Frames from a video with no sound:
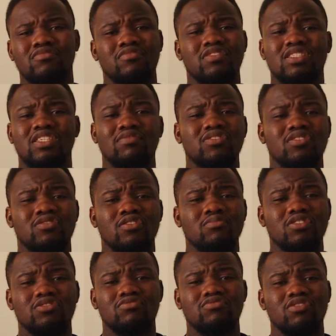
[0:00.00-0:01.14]
70
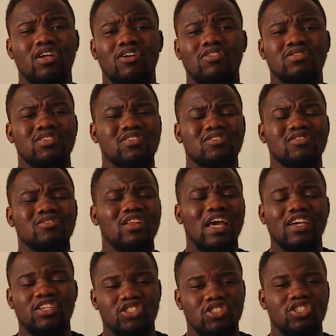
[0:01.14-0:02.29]
something krona or 6,
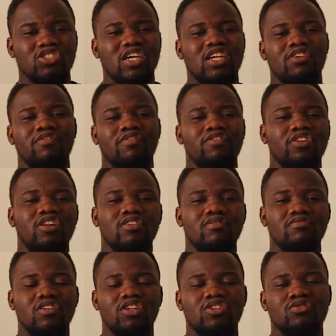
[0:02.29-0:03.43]
like just add a
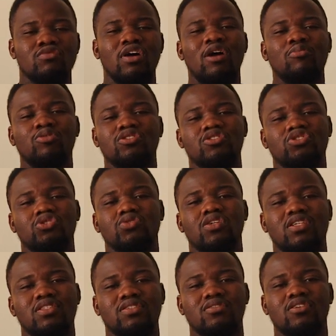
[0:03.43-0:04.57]
little amount to
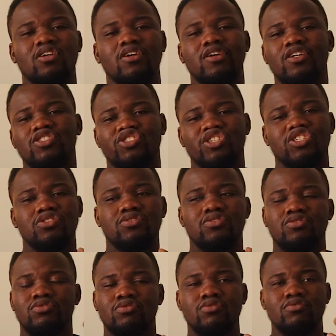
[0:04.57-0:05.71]
it
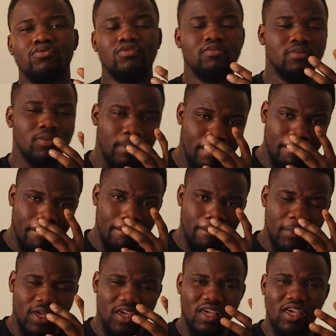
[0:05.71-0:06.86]
just to
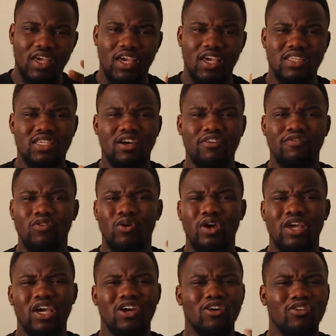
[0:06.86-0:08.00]
cater
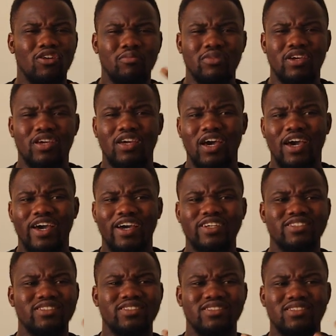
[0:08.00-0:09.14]
for economic
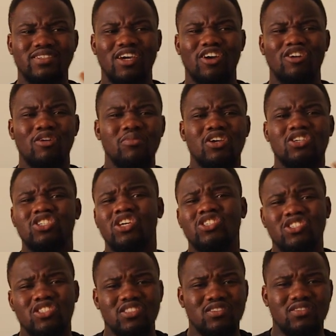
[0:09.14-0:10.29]

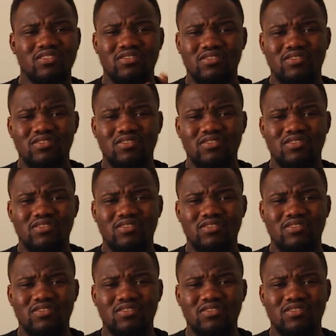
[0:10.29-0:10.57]
changes.